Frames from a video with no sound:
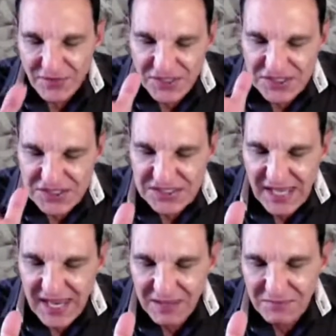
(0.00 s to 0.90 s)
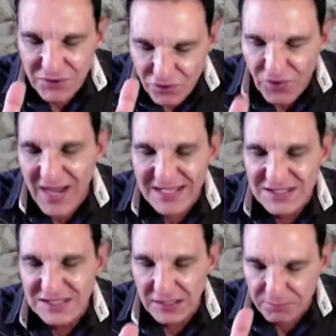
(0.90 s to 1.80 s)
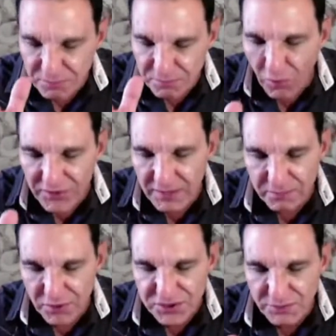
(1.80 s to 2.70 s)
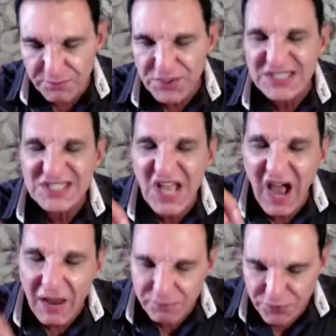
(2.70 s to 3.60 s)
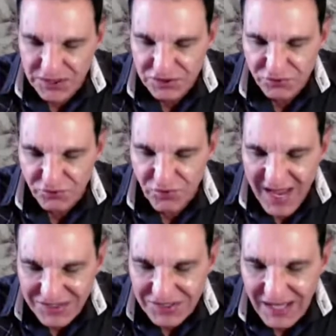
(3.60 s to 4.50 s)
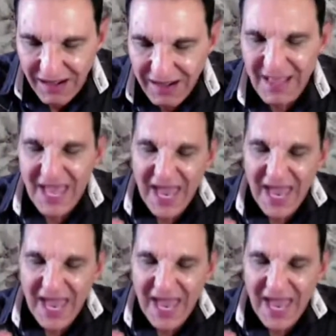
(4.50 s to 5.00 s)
the same Christ that Paul the Apostle preached, I preached right now,